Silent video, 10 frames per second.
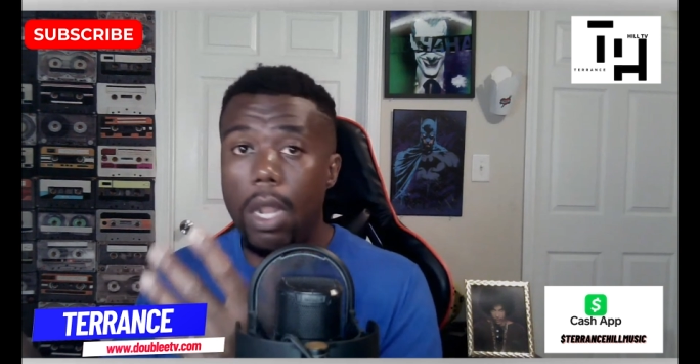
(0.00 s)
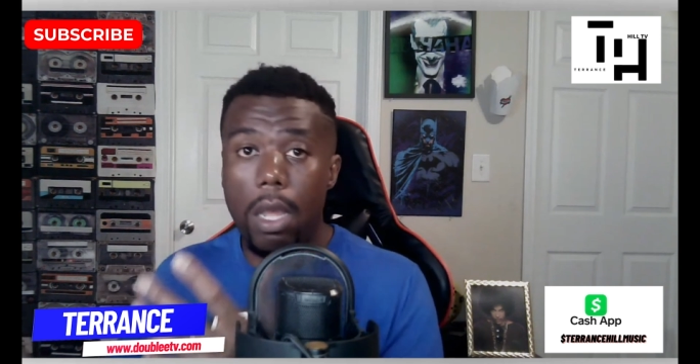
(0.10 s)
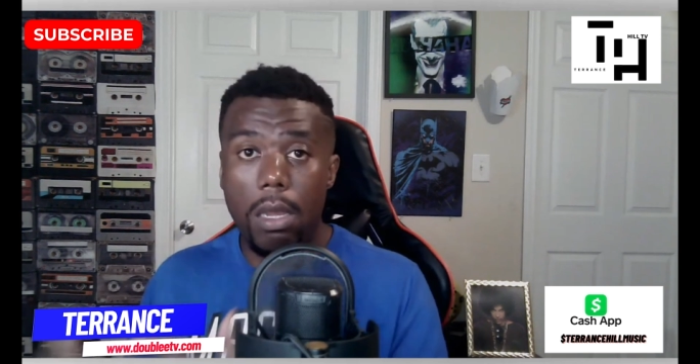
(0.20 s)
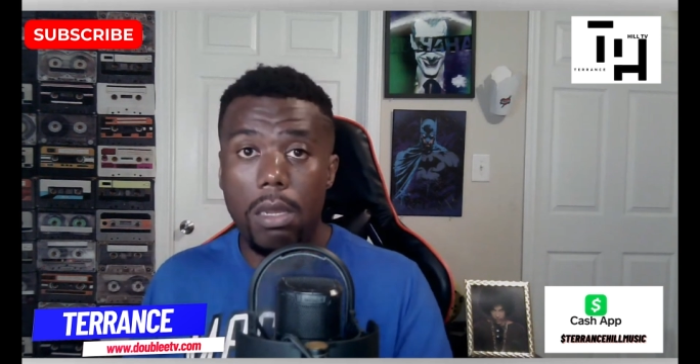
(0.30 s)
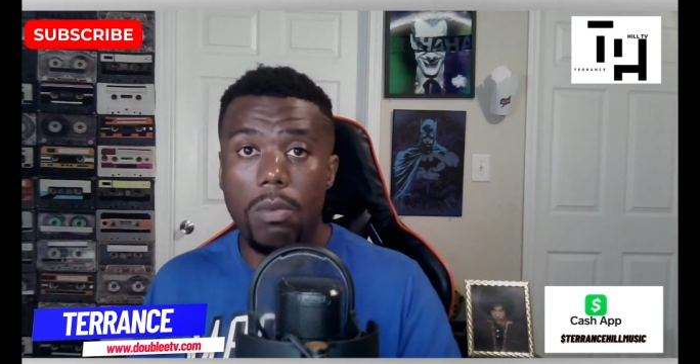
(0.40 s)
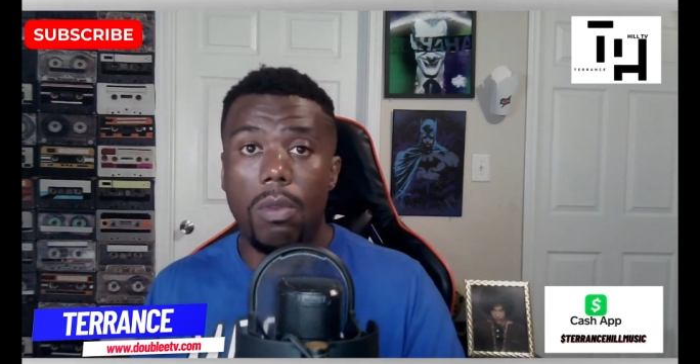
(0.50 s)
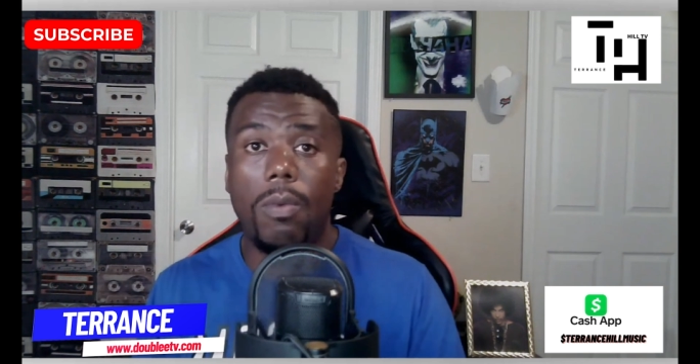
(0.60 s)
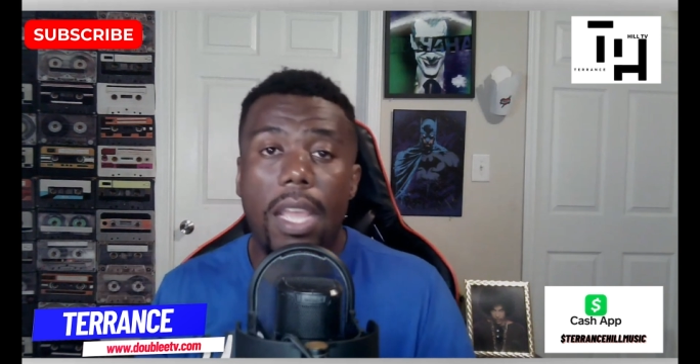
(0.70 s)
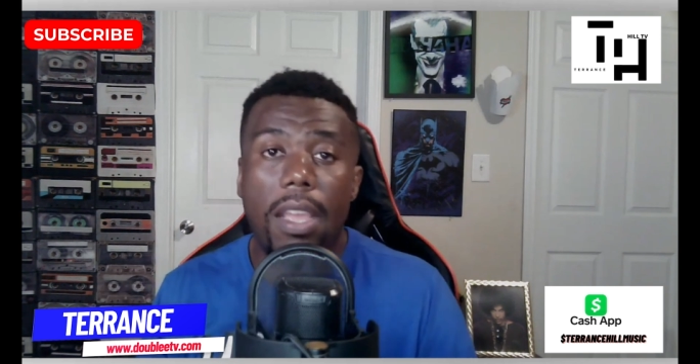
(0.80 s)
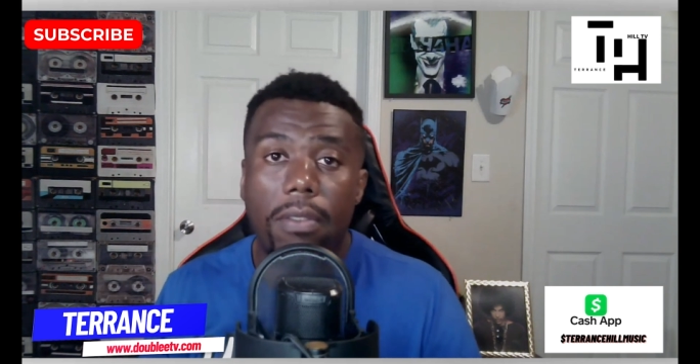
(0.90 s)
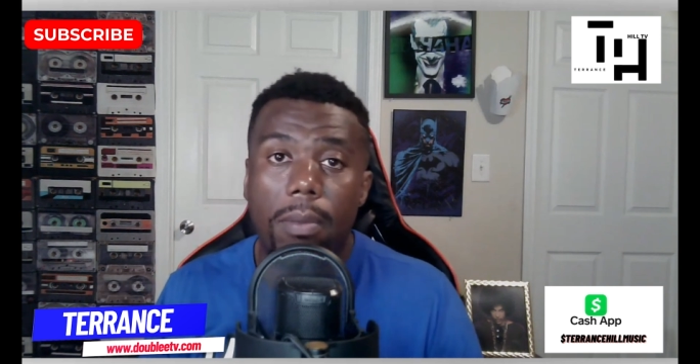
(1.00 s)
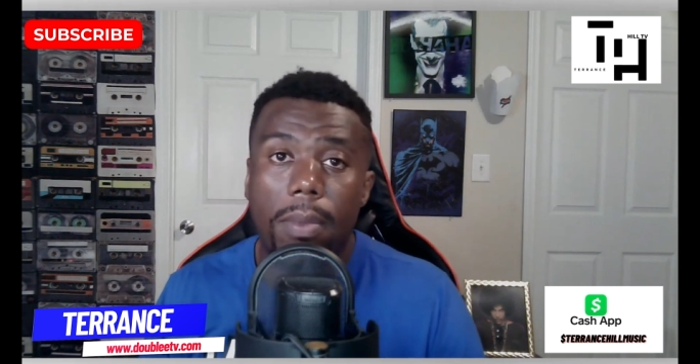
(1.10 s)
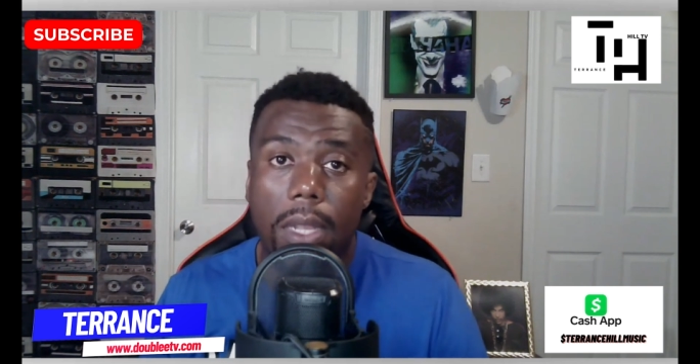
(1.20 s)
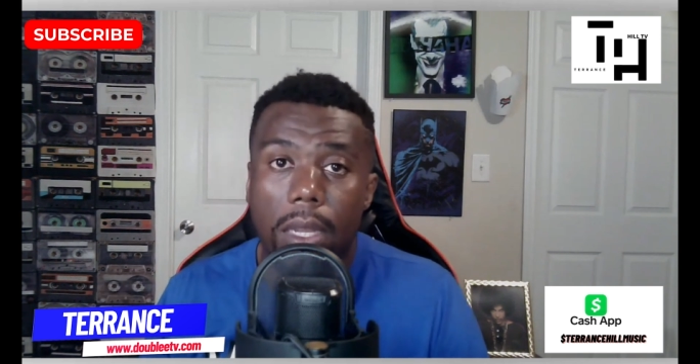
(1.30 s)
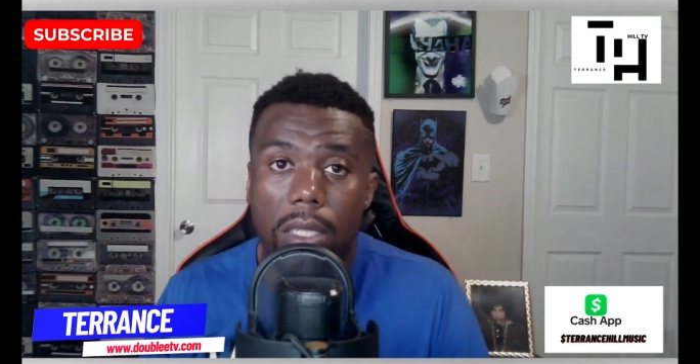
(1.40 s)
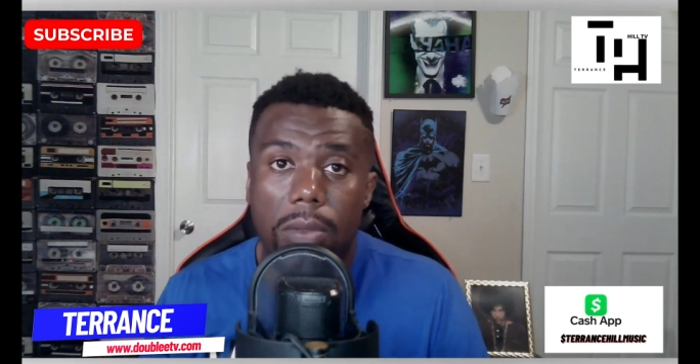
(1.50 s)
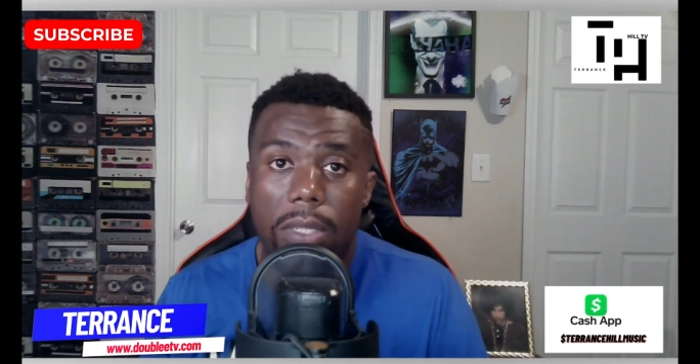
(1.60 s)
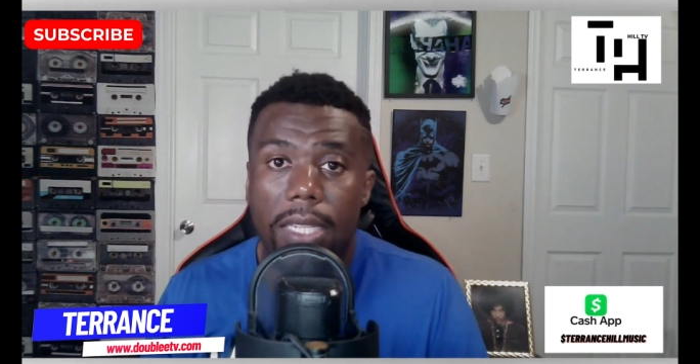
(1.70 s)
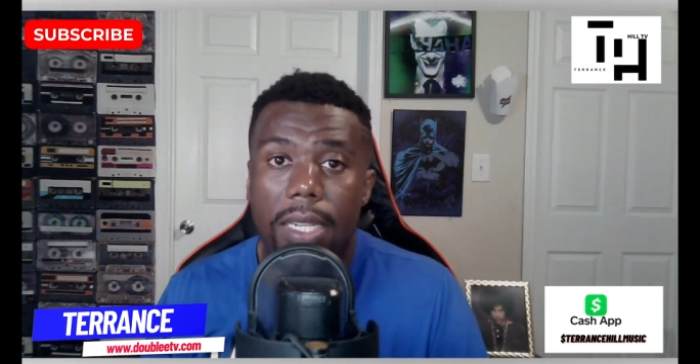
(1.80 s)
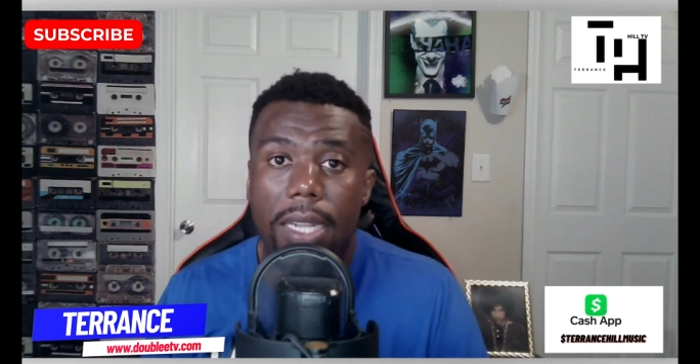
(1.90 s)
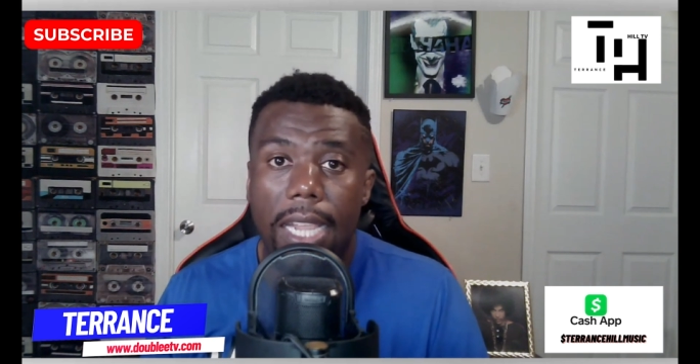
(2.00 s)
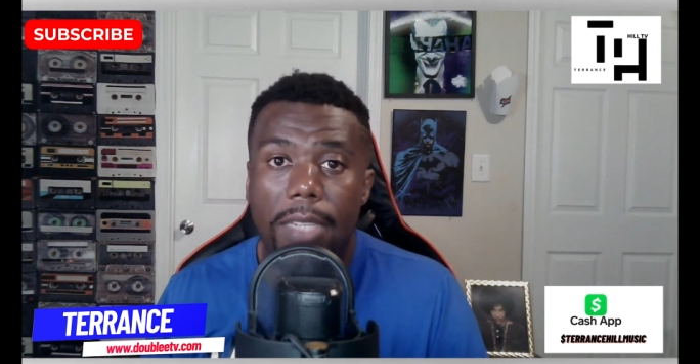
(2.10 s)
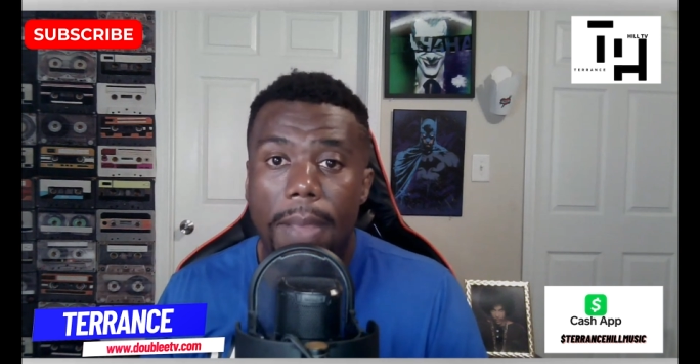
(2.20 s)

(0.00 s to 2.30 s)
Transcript: along with whatever because you was getting a nice